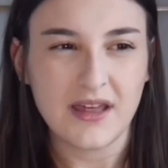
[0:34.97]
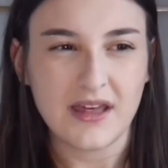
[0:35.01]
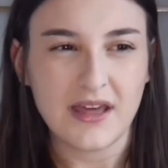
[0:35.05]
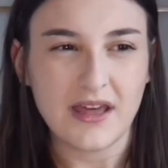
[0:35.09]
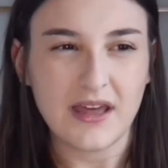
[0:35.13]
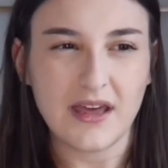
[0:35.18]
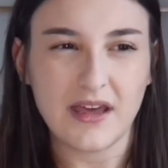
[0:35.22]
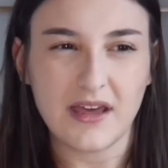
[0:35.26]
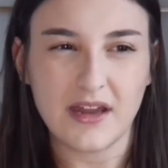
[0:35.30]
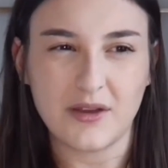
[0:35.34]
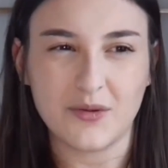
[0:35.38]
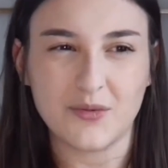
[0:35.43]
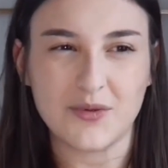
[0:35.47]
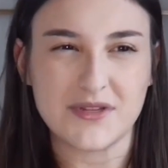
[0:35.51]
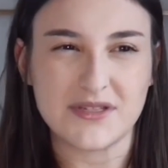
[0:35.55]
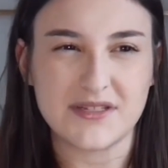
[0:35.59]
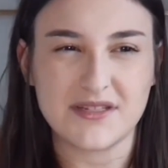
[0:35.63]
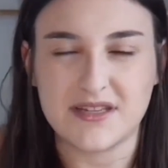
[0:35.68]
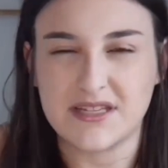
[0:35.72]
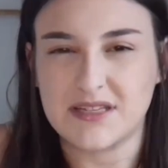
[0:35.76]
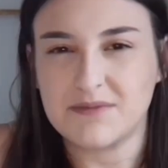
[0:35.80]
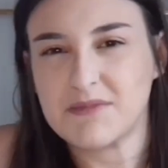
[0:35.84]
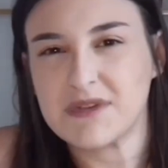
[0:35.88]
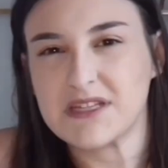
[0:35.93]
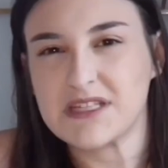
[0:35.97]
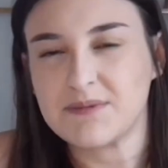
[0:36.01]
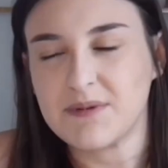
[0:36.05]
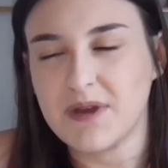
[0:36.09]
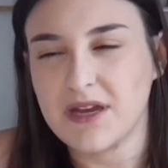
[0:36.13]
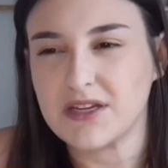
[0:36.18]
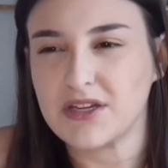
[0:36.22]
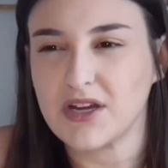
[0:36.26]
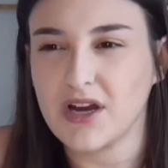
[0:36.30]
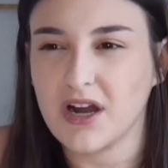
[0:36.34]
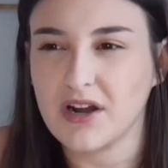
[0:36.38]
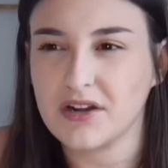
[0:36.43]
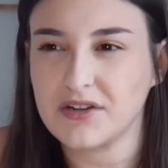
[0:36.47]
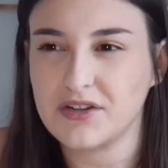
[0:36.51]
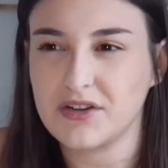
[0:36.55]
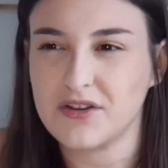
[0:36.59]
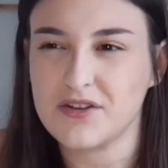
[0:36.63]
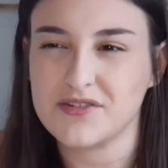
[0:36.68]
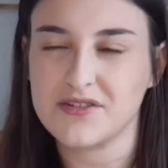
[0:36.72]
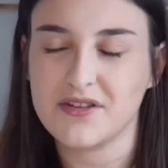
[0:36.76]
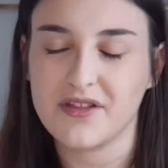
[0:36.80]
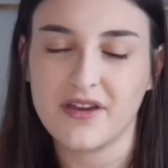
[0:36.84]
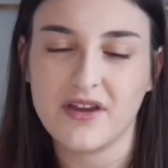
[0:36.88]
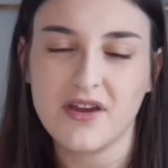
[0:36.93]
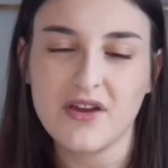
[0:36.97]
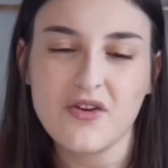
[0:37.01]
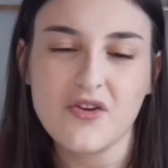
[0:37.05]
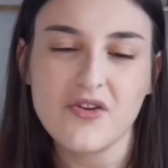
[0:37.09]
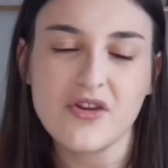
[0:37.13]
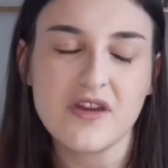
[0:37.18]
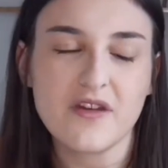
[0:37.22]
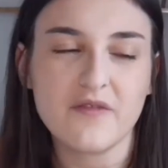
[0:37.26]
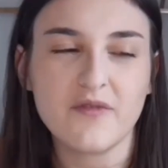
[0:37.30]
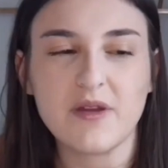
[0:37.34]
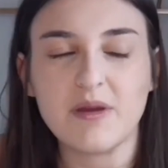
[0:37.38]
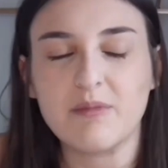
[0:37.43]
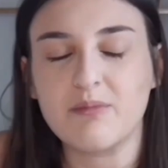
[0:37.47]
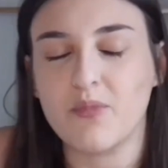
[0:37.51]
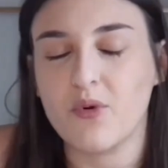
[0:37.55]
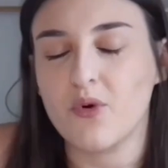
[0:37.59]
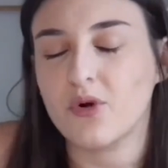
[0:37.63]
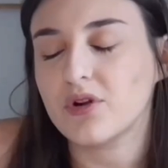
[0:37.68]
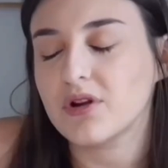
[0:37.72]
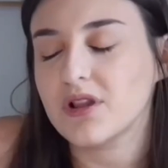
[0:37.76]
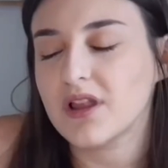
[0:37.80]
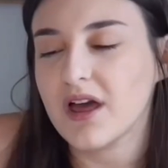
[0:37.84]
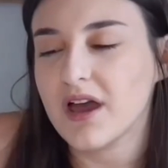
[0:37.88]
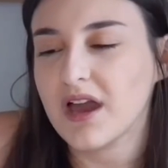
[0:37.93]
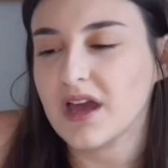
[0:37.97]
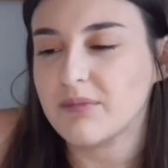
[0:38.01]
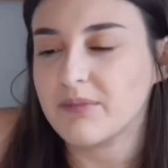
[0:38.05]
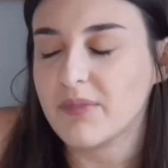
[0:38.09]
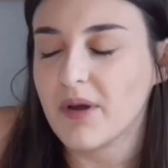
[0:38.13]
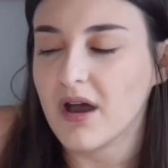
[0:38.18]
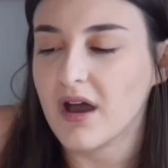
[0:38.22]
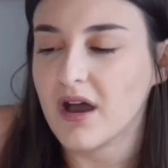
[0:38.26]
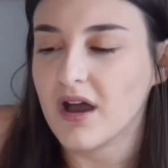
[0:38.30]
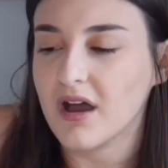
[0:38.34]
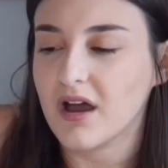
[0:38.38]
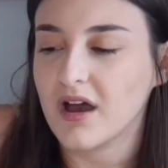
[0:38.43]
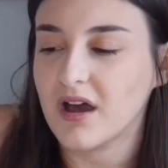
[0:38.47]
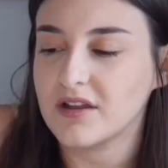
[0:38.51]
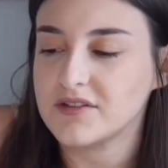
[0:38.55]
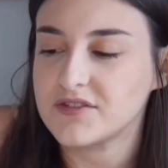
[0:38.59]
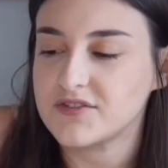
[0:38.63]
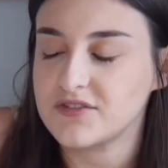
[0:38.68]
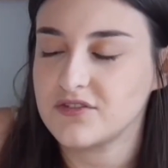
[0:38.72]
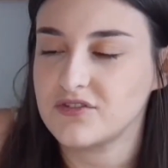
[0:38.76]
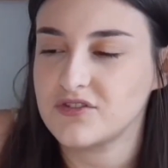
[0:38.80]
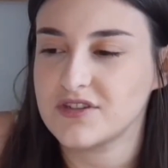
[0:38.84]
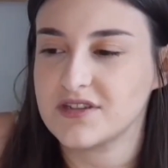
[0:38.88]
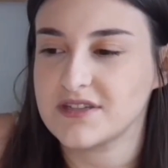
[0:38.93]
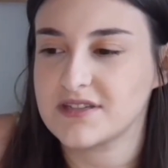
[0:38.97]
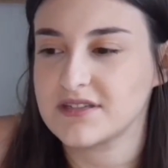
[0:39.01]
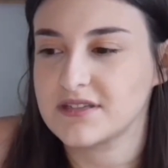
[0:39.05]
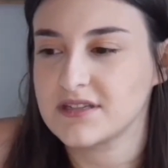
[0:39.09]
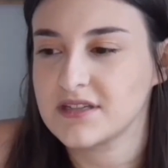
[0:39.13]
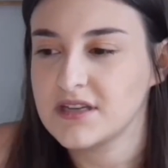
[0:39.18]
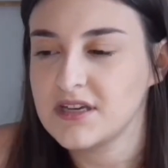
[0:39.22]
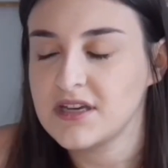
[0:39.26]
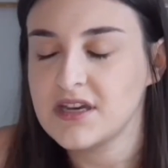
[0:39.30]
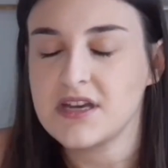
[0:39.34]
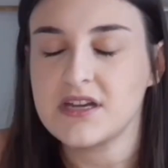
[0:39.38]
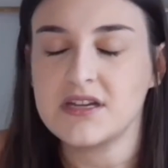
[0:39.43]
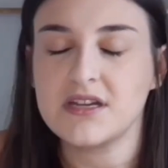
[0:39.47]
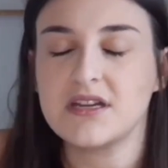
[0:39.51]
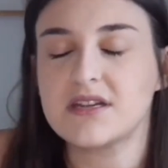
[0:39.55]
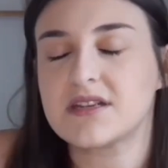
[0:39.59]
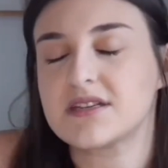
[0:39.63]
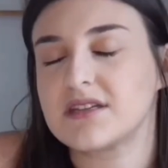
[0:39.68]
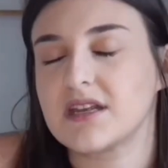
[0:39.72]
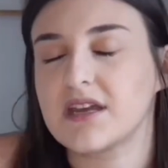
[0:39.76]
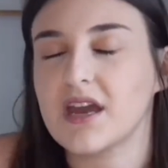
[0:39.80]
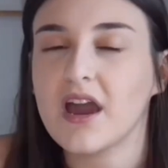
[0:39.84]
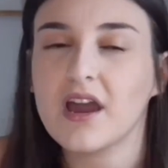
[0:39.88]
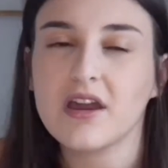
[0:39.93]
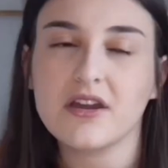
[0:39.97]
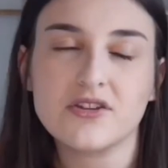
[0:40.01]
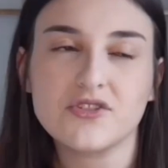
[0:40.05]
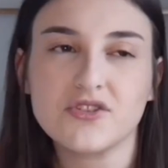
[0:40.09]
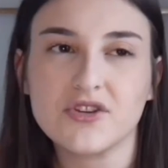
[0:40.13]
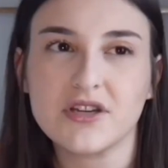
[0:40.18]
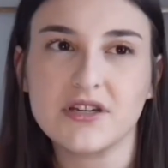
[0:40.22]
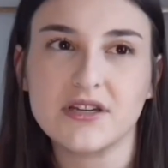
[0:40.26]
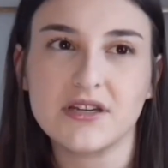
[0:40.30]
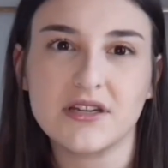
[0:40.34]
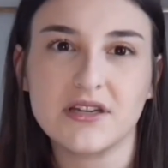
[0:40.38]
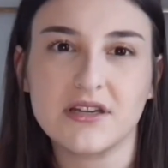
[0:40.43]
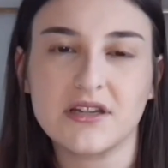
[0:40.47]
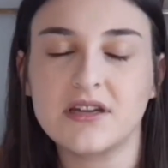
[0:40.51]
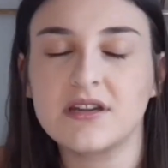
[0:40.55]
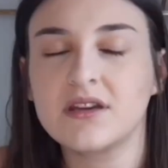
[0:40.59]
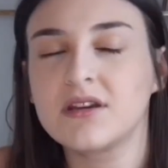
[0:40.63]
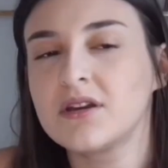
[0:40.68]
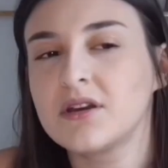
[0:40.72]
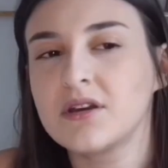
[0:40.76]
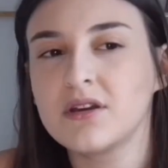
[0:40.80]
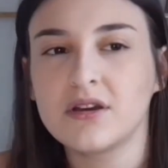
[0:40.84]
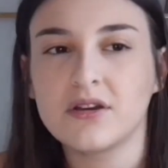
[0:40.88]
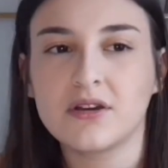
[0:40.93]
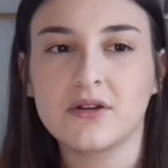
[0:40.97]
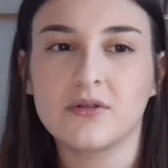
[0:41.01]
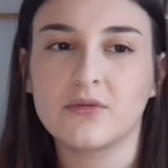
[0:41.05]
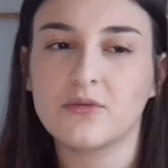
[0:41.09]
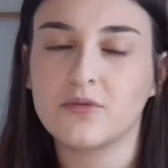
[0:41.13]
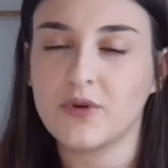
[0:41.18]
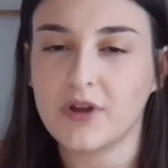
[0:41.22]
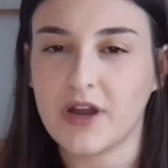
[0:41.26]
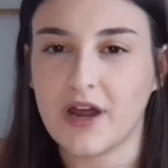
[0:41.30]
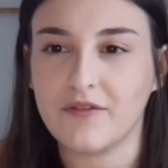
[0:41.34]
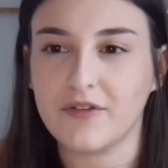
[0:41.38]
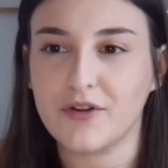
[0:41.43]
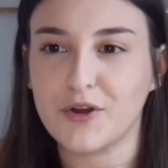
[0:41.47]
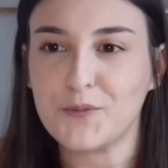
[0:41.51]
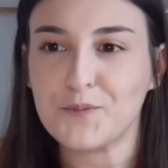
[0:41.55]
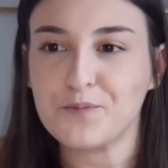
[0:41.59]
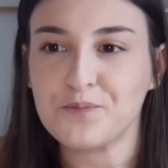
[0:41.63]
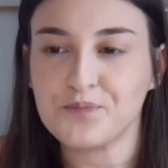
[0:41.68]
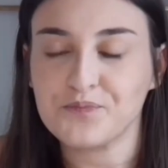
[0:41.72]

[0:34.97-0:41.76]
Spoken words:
and it was dismissed by doctors. They're like, oh, you have like borderline POTS, you just need to stay hydrated, whatever.